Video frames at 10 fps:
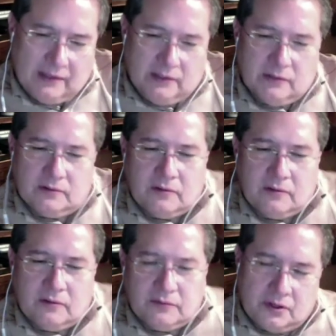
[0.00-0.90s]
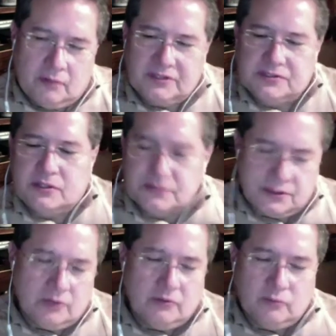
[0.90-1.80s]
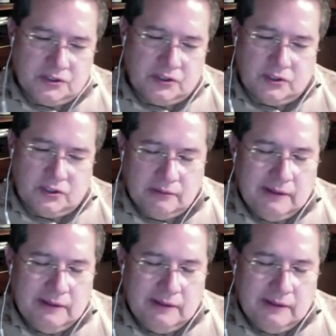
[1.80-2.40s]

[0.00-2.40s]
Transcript: You're always so slow in what you do."